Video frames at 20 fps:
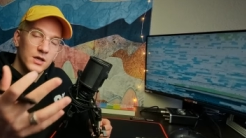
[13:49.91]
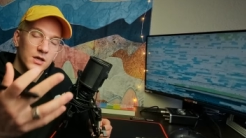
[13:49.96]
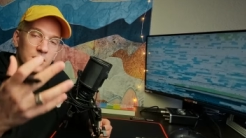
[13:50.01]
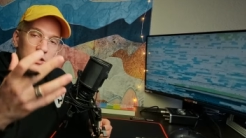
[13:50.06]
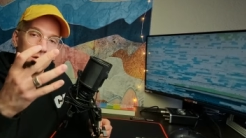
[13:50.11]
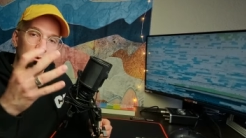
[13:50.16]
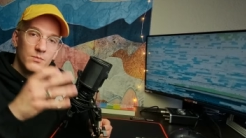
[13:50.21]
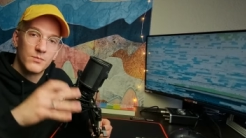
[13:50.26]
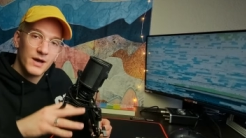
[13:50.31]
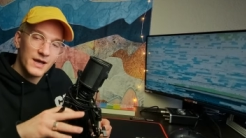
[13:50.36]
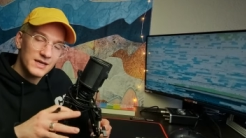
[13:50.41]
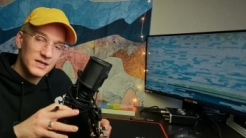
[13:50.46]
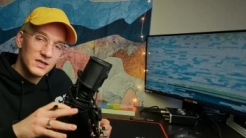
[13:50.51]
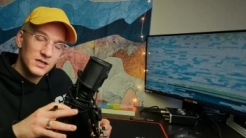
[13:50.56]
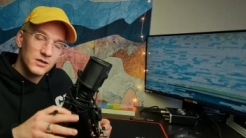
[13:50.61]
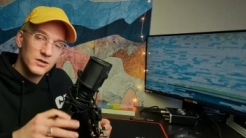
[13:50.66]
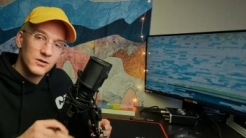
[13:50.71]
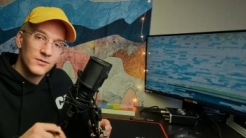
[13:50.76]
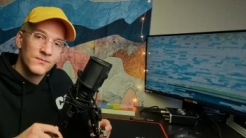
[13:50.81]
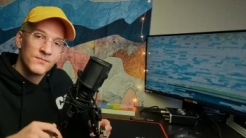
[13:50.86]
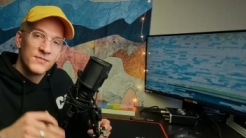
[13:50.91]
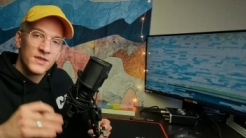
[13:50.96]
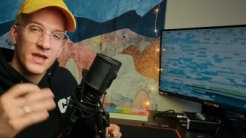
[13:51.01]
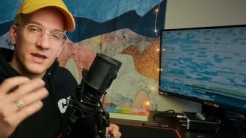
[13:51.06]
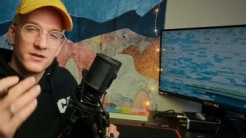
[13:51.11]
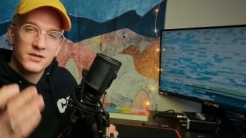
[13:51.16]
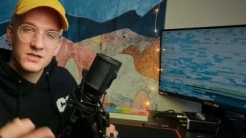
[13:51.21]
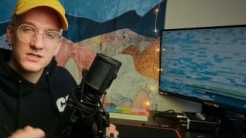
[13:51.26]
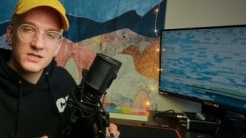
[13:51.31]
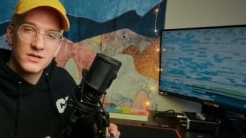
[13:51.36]
you know, mic here,
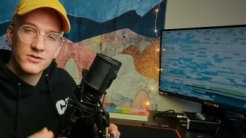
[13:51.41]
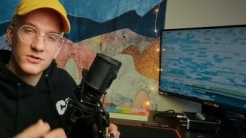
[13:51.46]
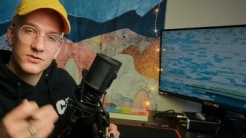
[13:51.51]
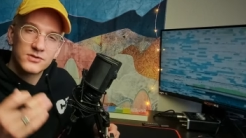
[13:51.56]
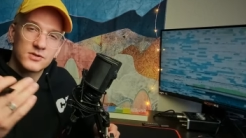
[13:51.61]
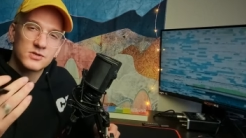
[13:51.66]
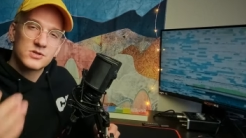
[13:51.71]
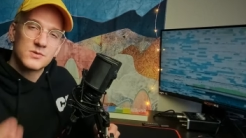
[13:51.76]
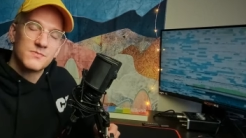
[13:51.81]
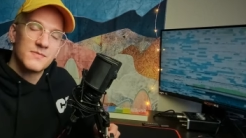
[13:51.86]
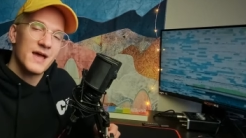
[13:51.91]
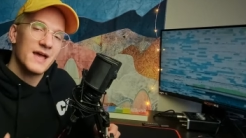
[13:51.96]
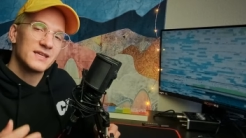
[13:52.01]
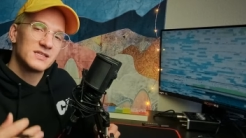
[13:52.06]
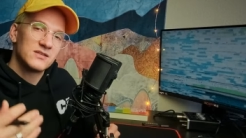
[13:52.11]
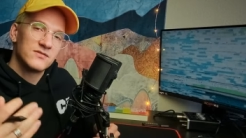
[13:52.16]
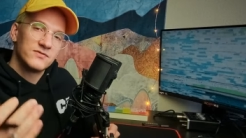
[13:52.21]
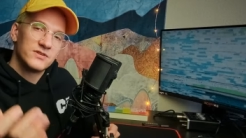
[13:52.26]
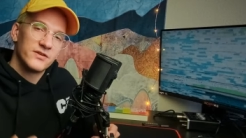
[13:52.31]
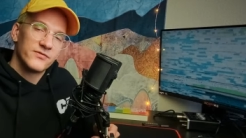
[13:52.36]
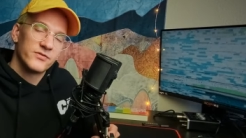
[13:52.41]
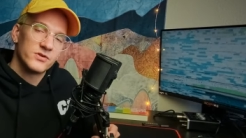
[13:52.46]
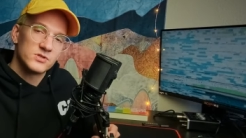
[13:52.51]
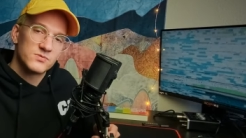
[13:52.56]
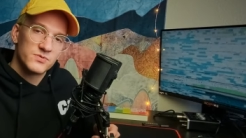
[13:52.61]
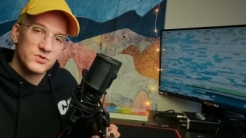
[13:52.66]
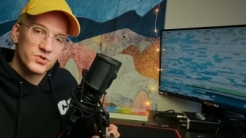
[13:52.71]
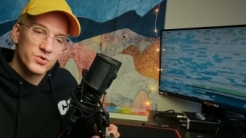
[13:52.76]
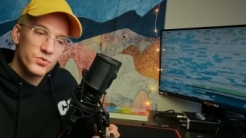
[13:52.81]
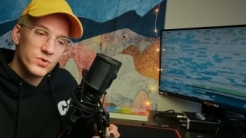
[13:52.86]
and you can tell that there's a massive difference
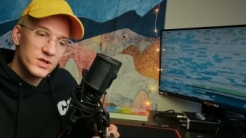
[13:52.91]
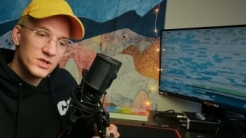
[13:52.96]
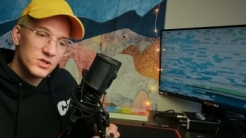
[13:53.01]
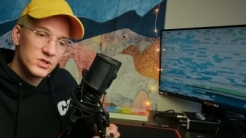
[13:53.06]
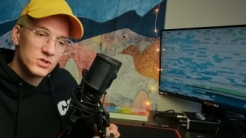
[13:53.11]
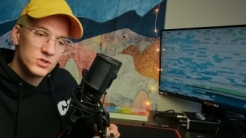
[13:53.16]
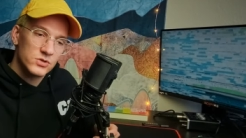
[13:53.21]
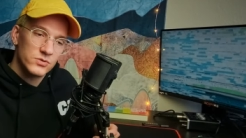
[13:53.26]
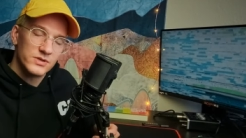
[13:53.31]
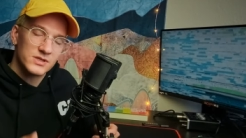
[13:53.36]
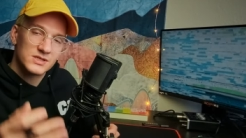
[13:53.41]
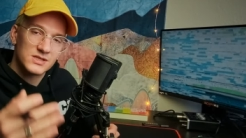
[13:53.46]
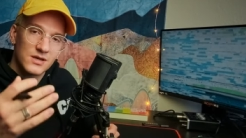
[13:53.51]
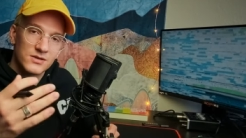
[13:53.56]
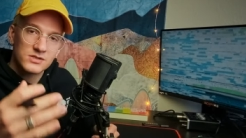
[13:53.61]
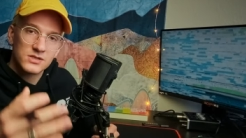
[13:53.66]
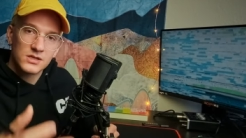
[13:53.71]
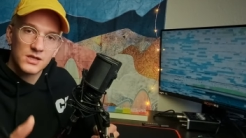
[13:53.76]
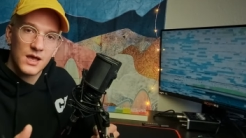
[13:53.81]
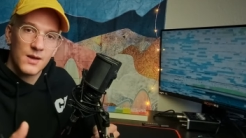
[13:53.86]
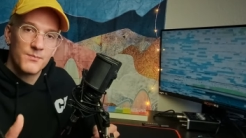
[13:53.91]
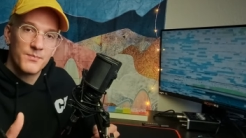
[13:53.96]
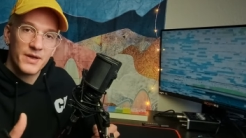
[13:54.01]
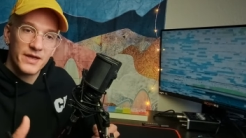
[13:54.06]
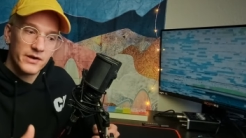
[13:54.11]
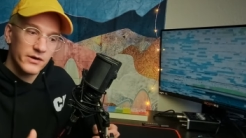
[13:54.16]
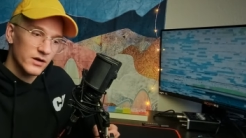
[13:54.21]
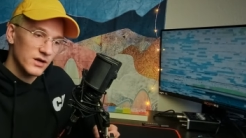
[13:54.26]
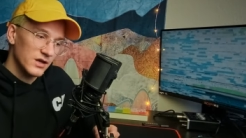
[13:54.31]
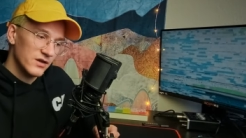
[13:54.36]
between the two. It sounds a lot
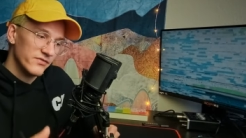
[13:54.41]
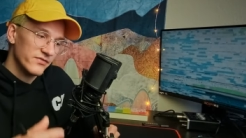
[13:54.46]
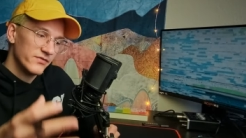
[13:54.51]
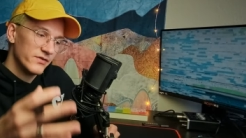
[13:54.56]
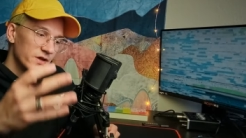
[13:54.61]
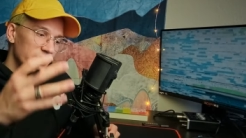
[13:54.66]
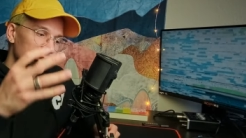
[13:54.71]
better if